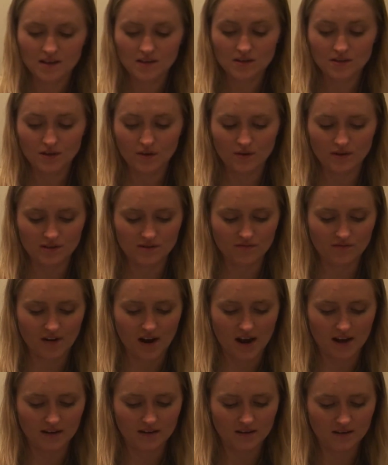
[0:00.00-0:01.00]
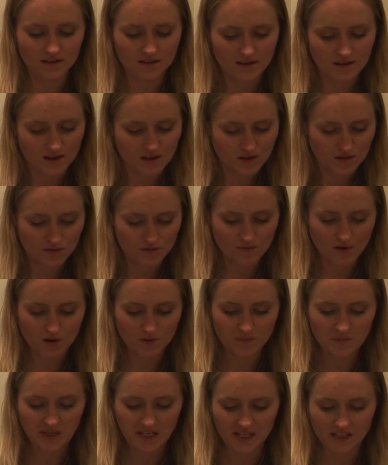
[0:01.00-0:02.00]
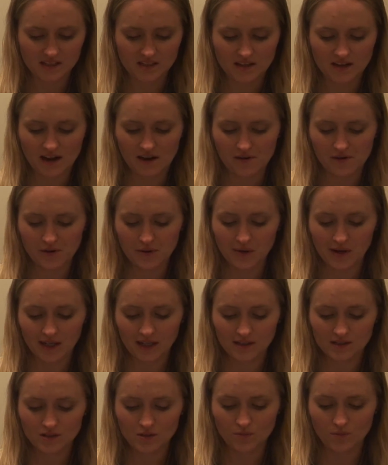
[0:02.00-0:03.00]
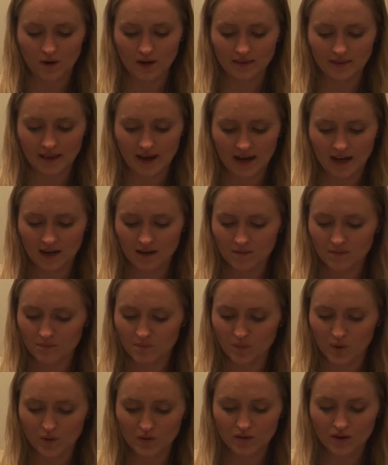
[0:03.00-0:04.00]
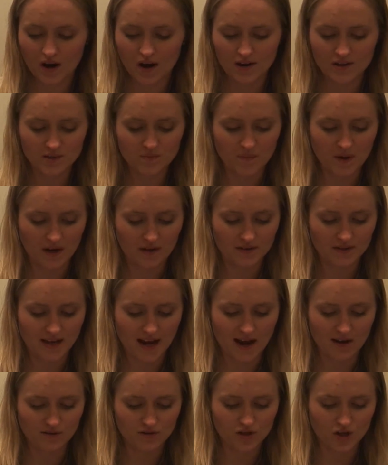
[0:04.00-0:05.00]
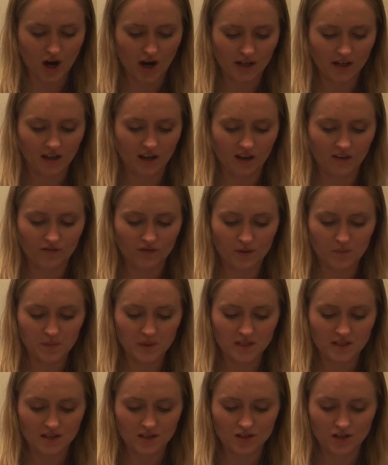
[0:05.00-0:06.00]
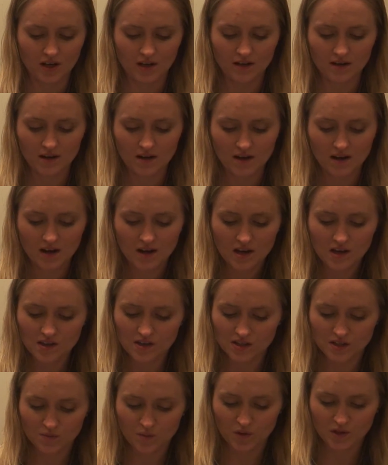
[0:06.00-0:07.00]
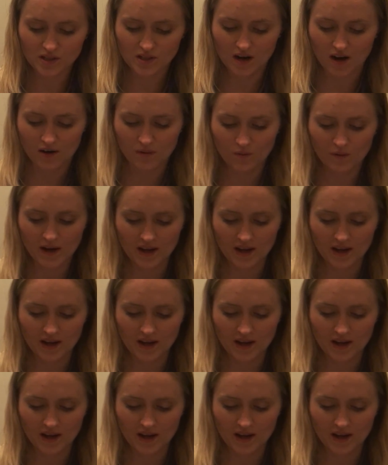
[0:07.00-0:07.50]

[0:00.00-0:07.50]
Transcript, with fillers: So does Fred. The road begins narrowing to one lane. Both cars bear down, jockeying for position. The sports car